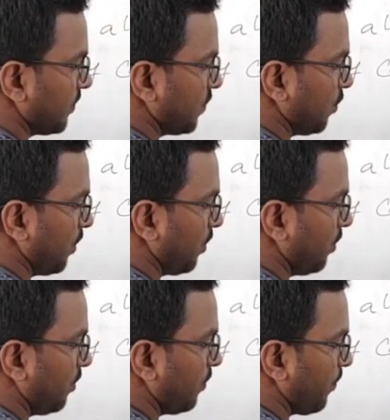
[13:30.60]
So what we'll
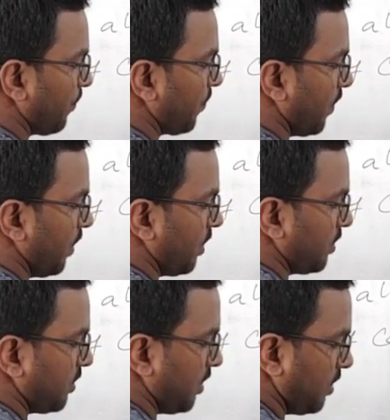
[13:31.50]
do,
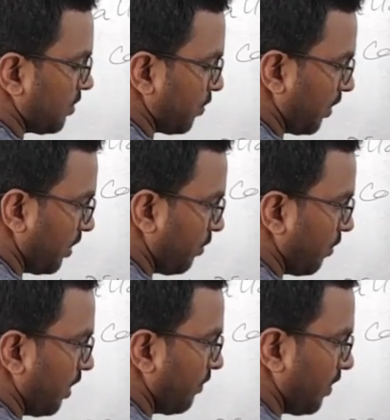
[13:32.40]
since
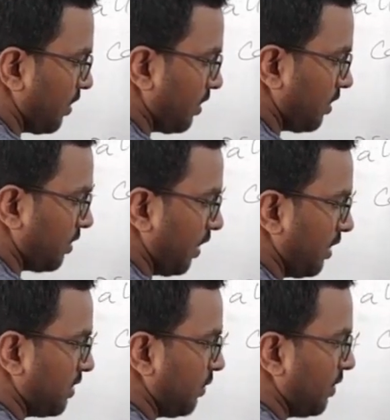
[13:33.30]
whenever the
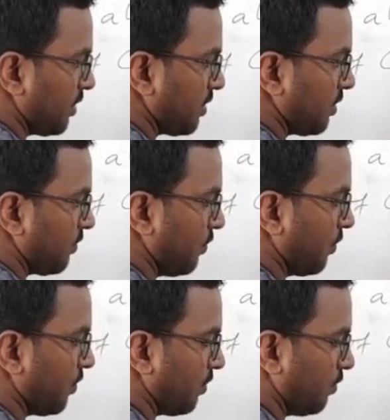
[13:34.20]
LCM is
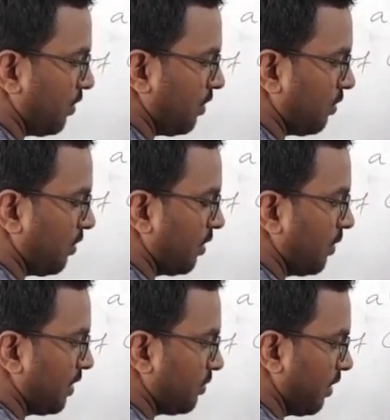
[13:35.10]
4, we are
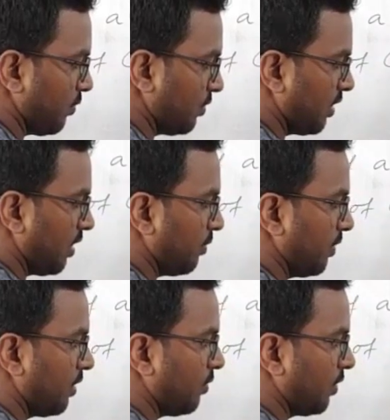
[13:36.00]
multiplying both the
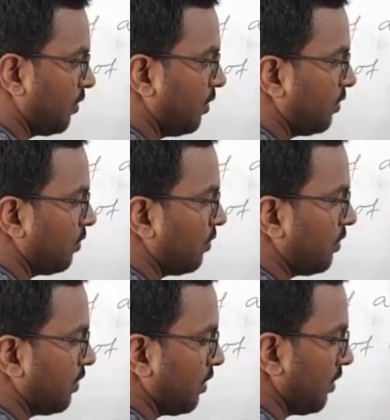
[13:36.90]
number. What we'll do,
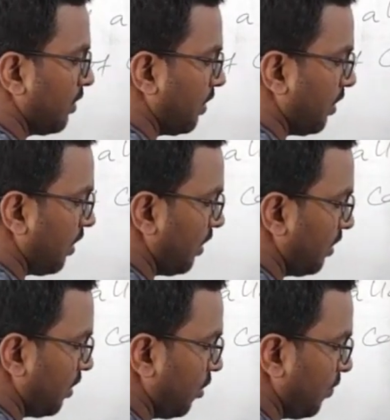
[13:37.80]
in
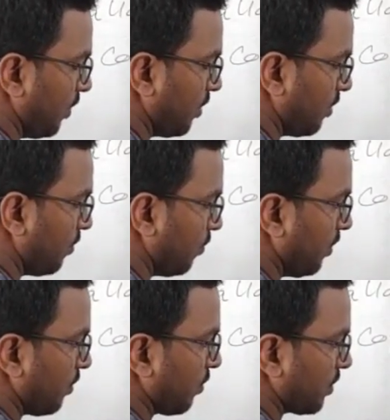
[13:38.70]
the numerator
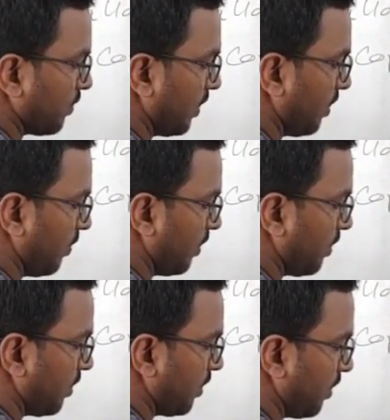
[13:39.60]
we'll cross multiply,
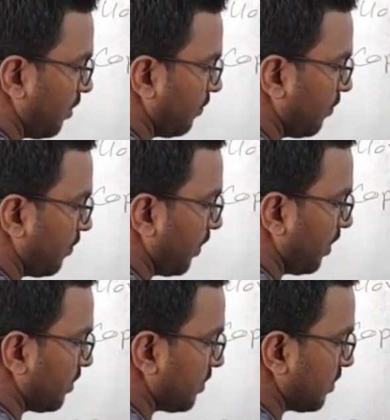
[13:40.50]
10 into 4
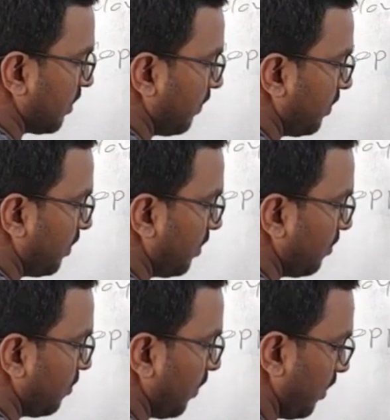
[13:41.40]
minus 17
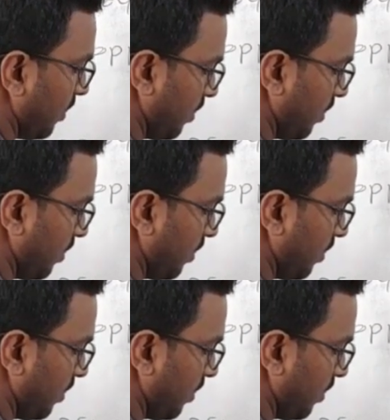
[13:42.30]
into 1.